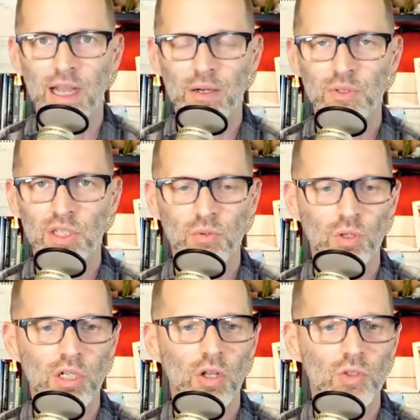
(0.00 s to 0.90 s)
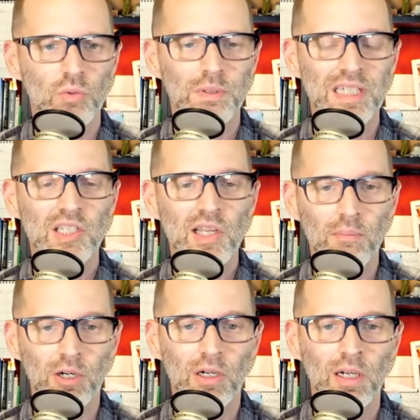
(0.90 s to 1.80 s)
acquisition would close would be
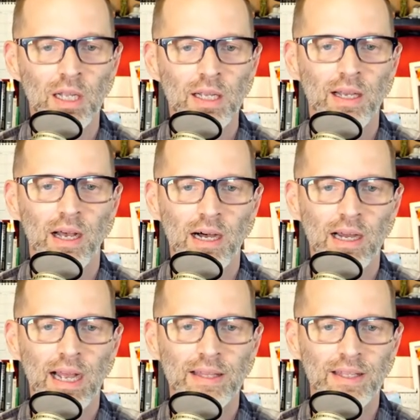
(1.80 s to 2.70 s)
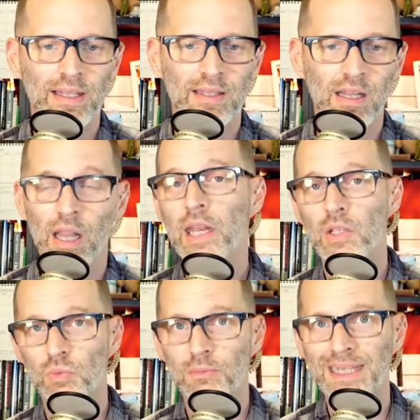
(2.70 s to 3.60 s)
summer, uh, and then the
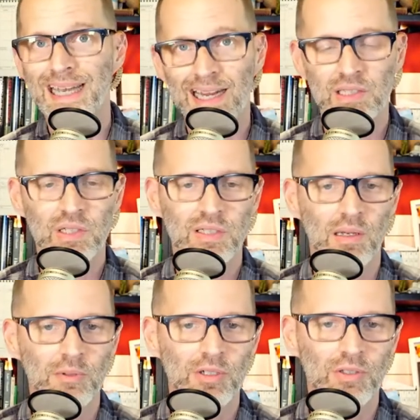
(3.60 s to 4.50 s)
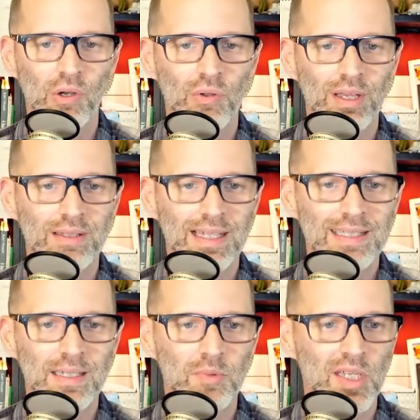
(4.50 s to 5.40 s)
latest would be next summer. So that
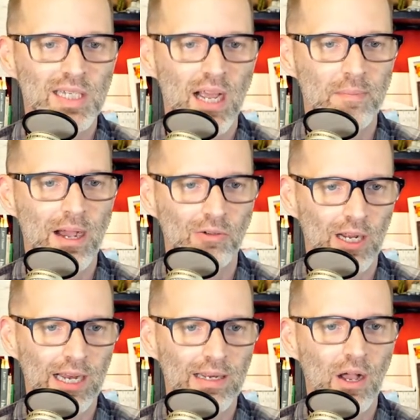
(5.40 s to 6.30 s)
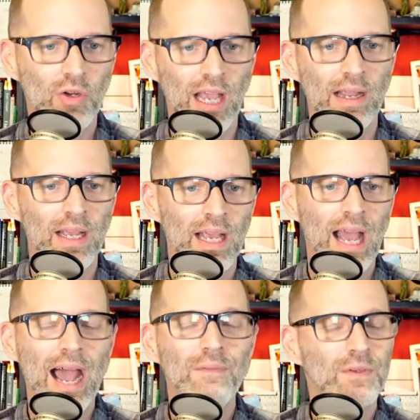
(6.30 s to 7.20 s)
that seems to time out right. Okay,
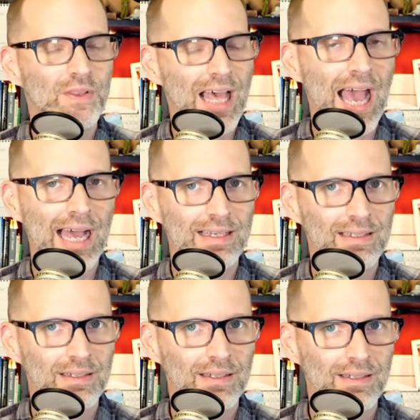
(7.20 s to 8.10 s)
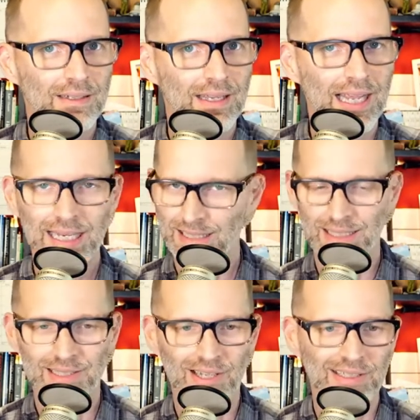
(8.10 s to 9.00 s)
after that,
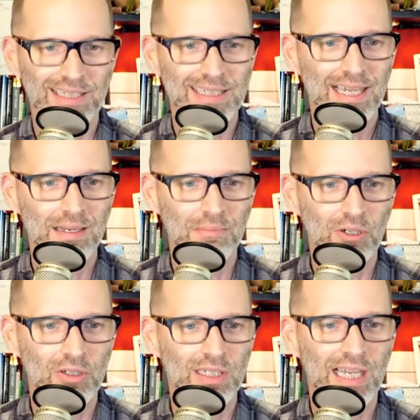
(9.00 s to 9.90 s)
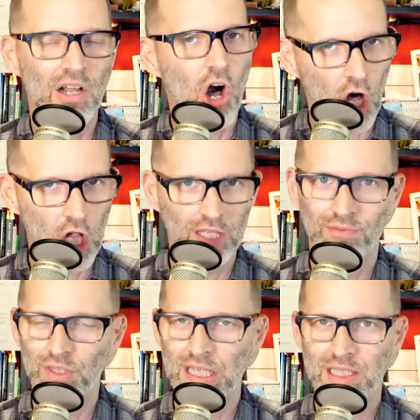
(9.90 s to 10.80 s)
anything's on the table. And all of
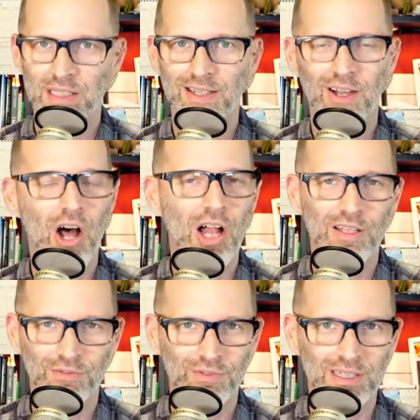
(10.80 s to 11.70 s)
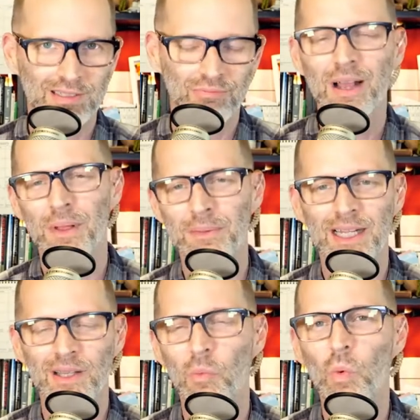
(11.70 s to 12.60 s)
this, all of this, well, maybe
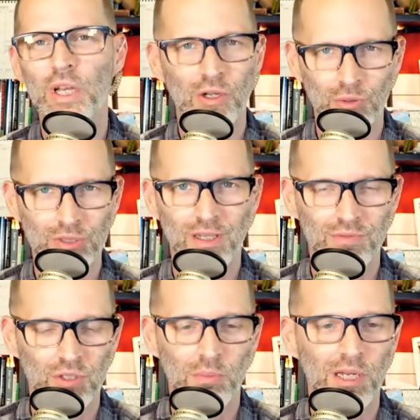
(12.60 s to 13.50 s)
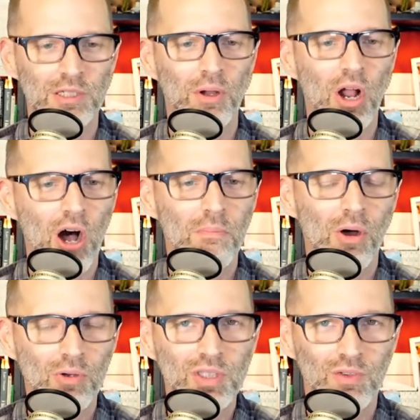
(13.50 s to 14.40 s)
not the Windows stuff so much, but all
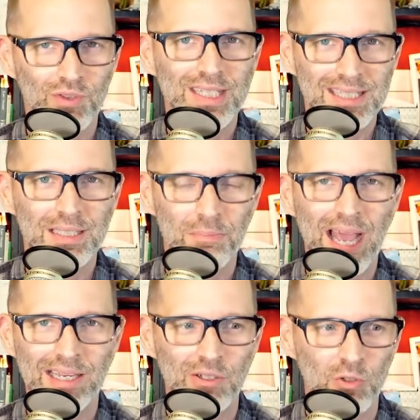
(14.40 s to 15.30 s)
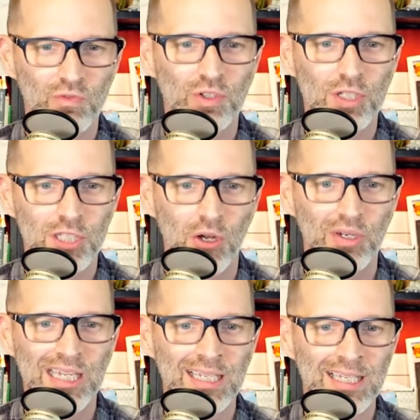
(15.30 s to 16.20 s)
most of this is bad news for
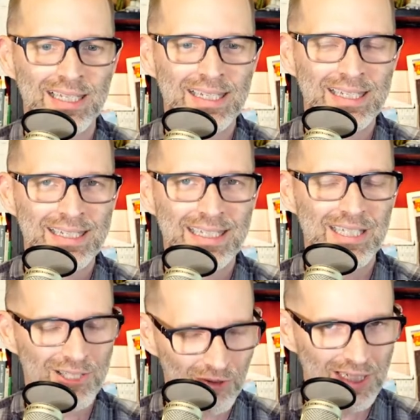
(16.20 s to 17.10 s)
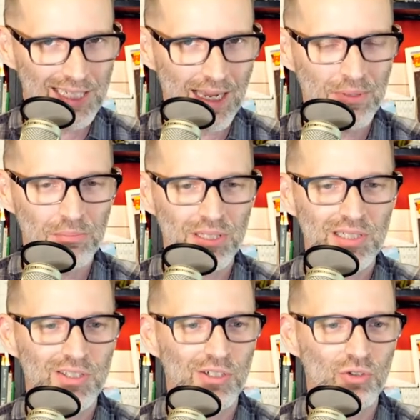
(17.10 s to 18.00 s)
Sony. Is Sony's gaming
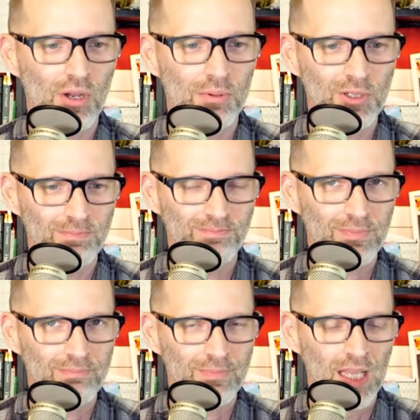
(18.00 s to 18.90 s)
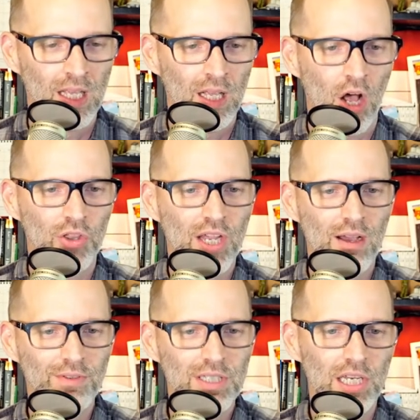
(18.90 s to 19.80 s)
business in trouble? On
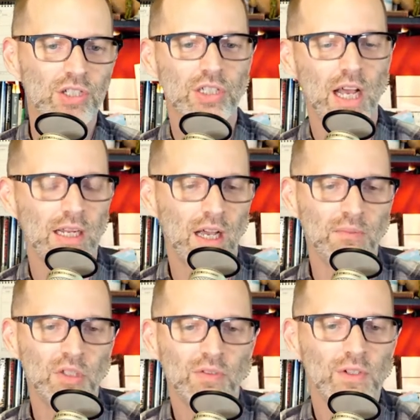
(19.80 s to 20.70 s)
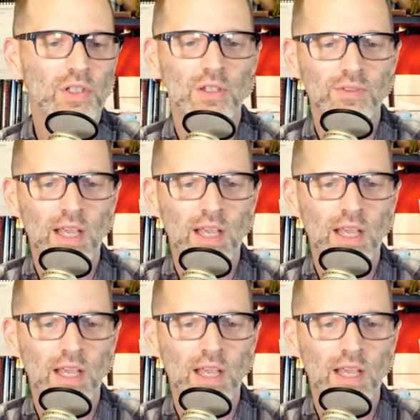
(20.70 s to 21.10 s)
theconversation.com, University of